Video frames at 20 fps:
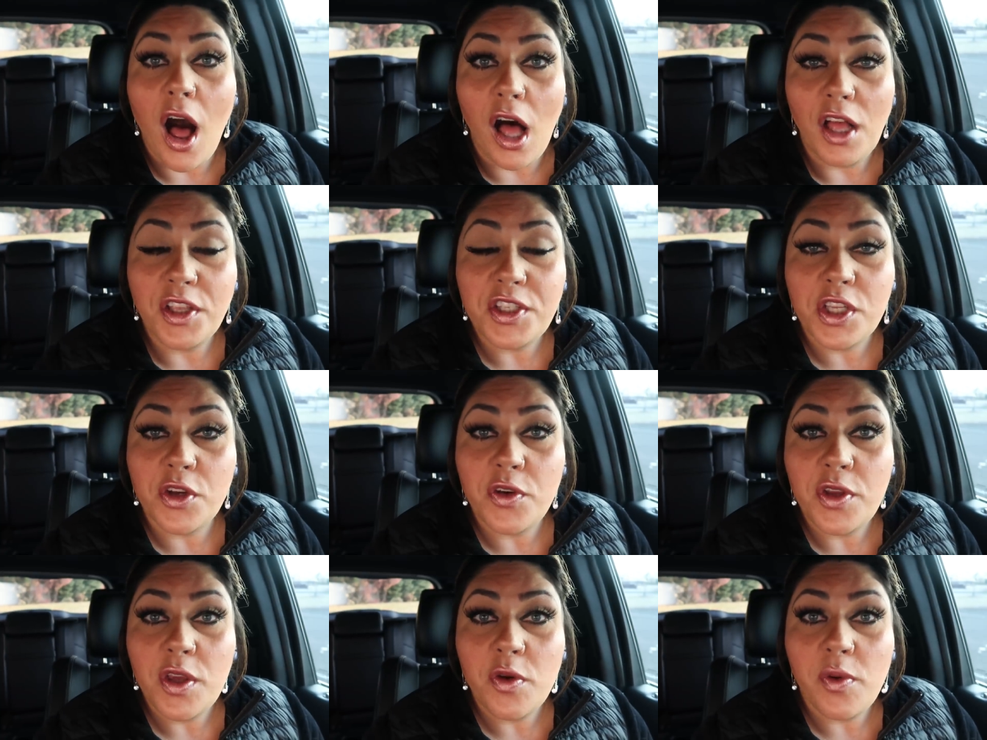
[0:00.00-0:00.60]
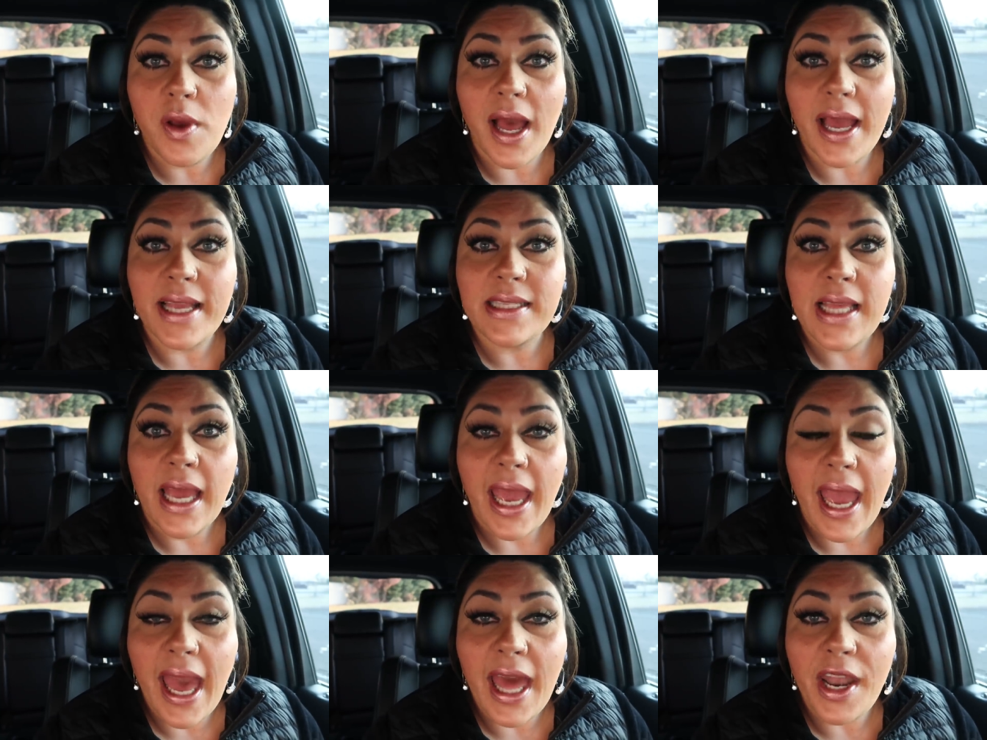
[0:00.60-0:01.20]
Also, you
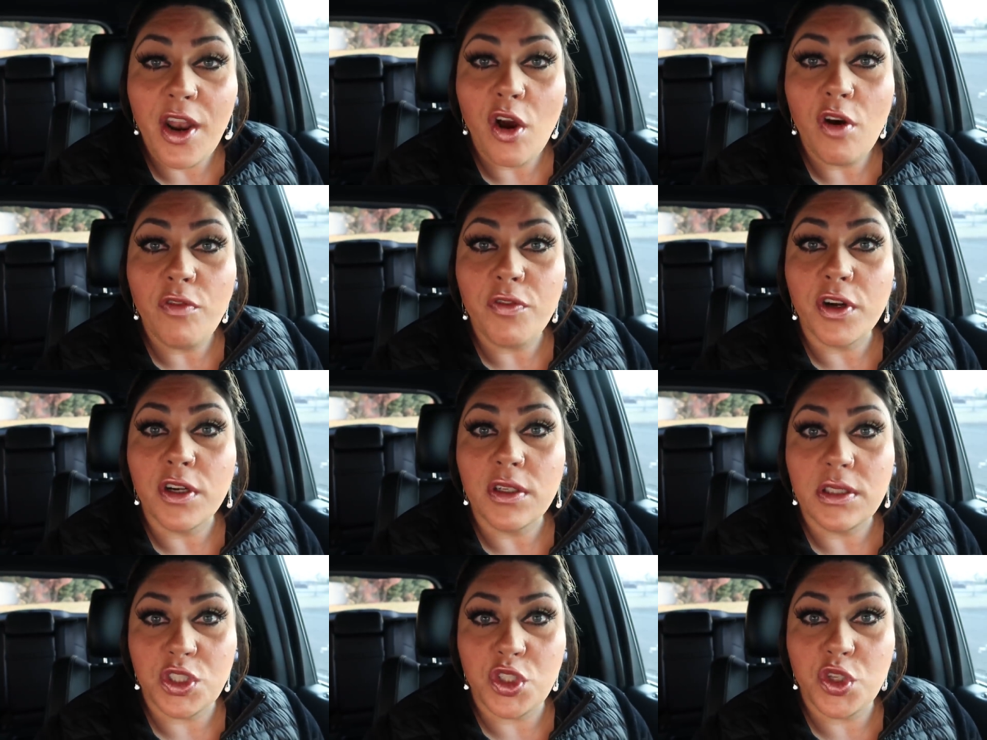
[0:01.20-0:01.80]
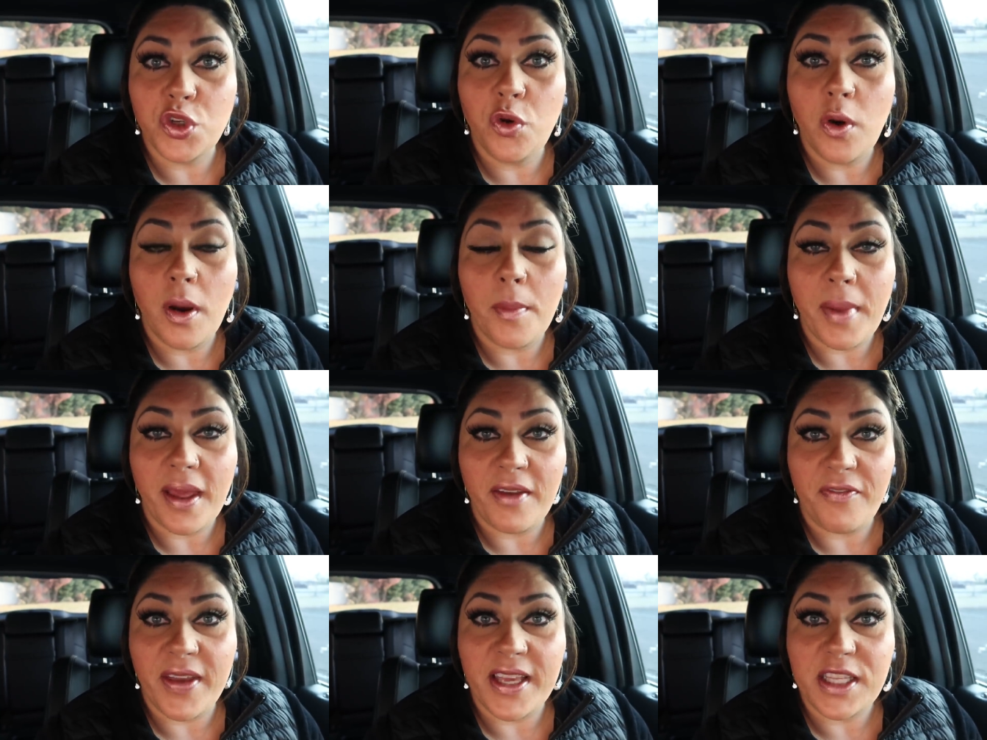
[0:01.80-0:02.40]
guys, head over to
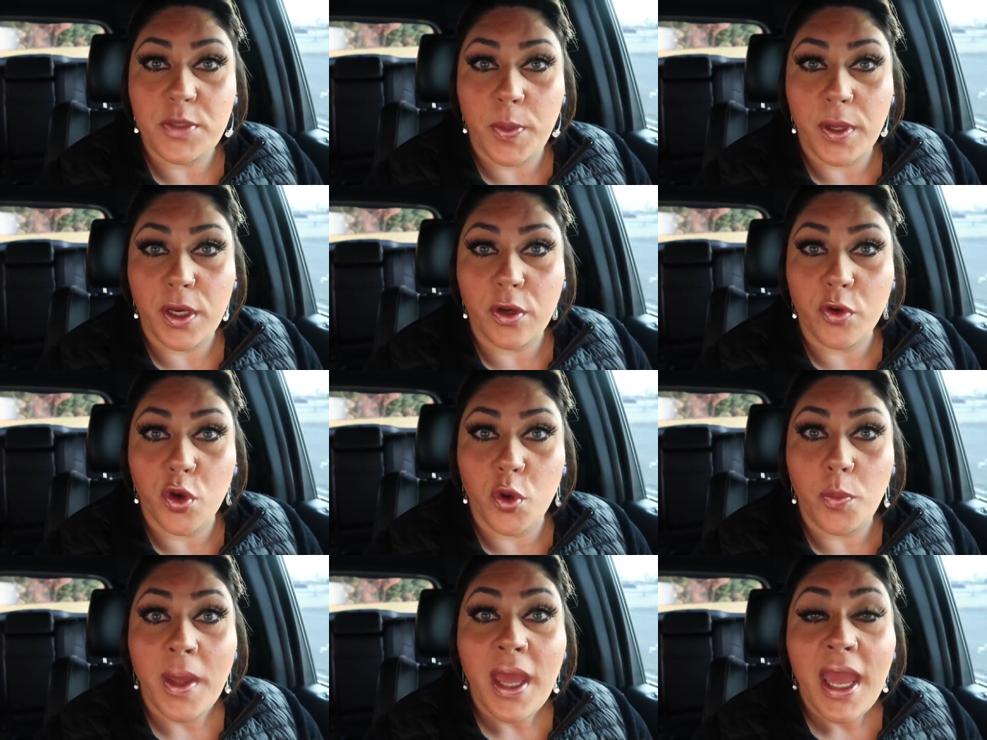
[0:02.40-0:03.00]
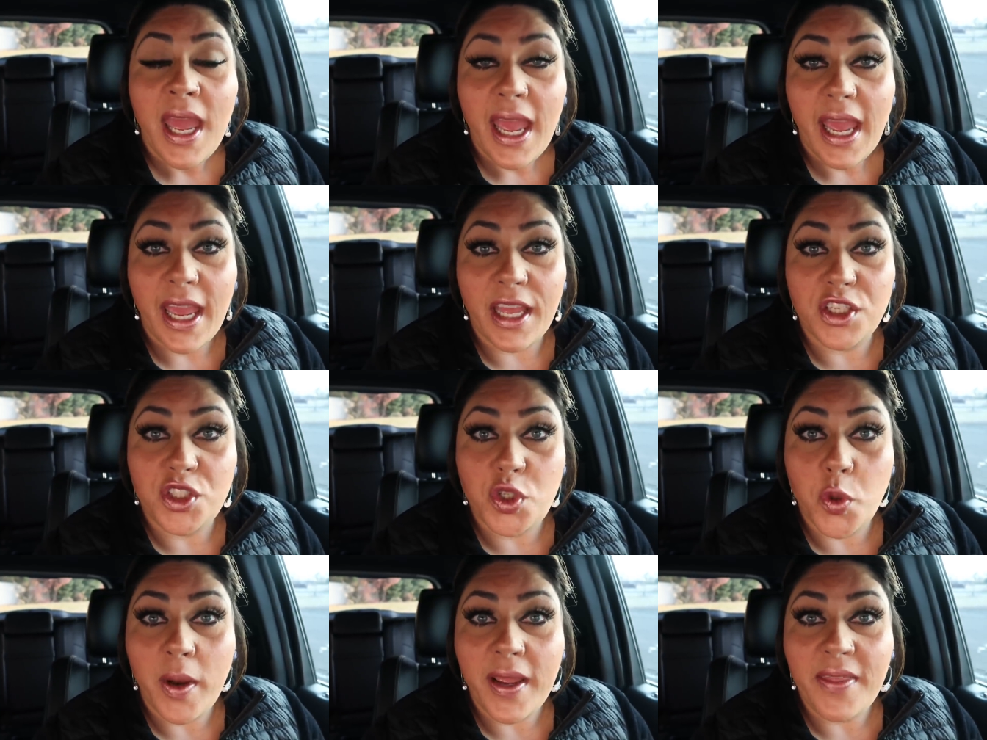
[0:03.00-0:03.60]
my Facebook group
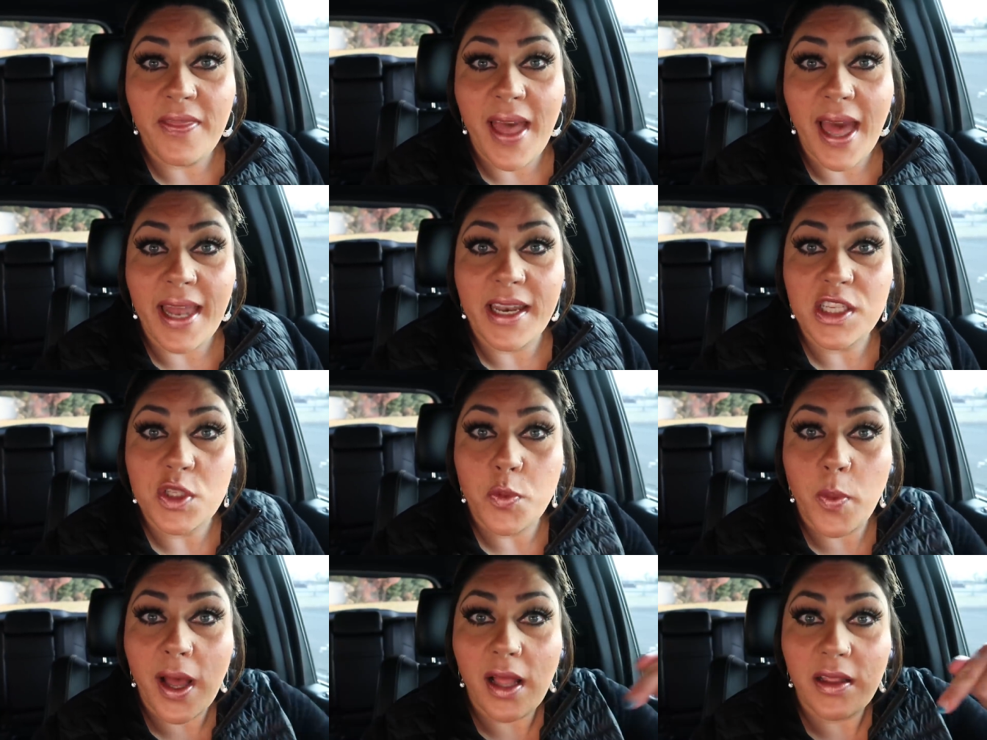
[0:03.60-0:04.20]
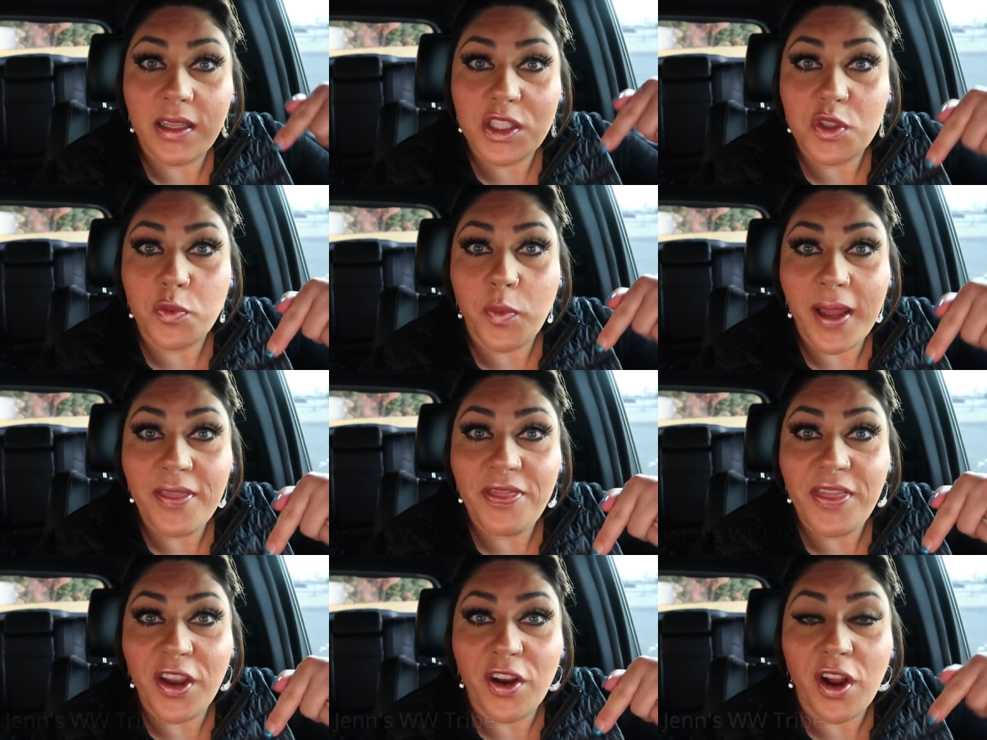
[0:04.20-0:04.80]
and join that as well.
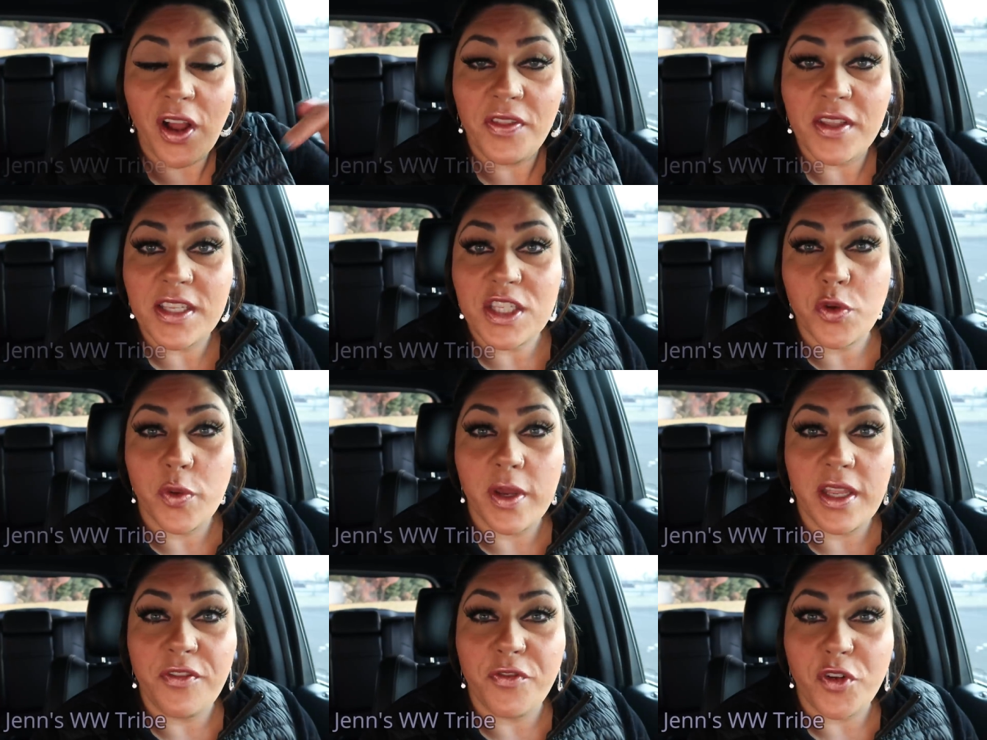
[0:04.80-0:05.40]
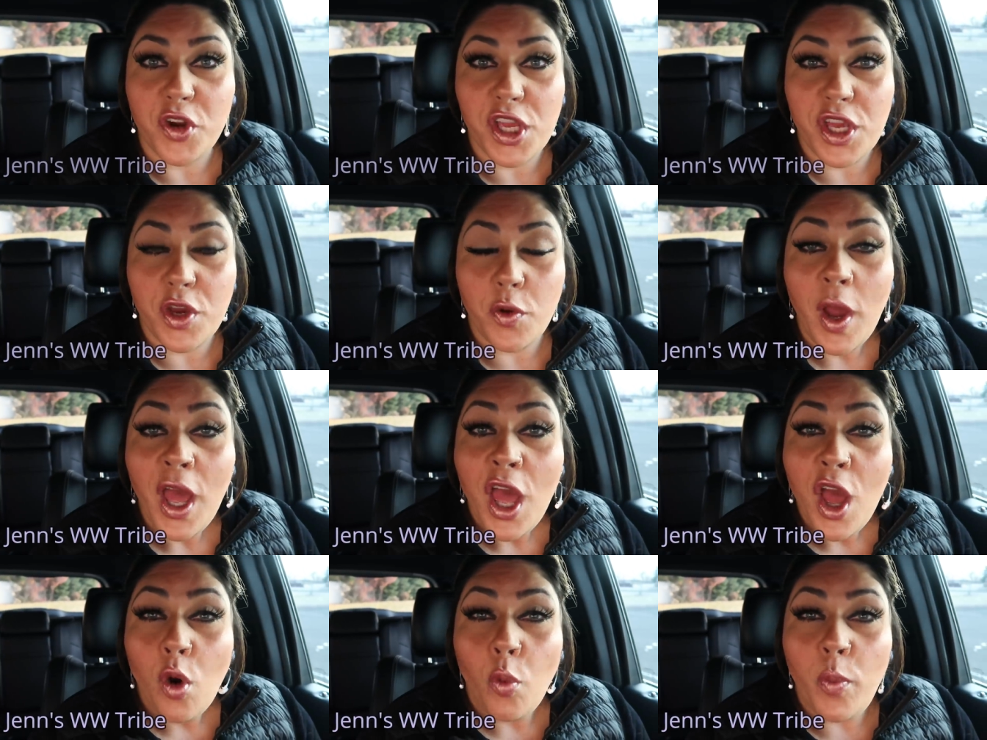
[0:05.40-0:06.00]
It's right there on the screen for you.